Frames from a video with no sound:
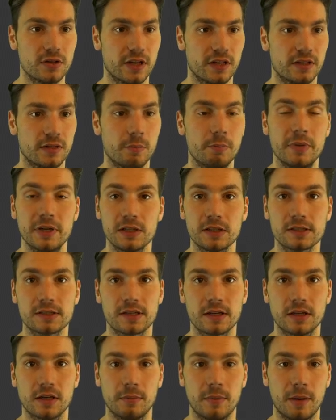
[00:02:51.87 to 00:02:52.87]
in the built
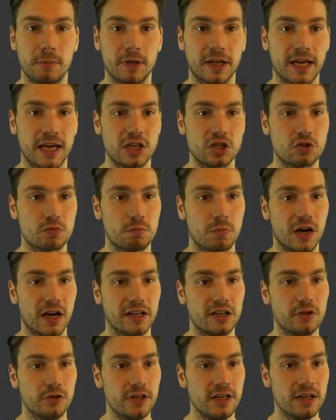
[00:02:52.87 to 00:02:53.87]
application
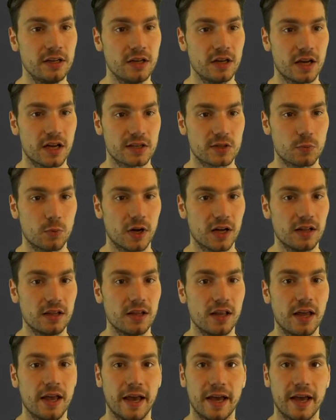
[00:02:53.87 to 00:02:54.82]
binary as well,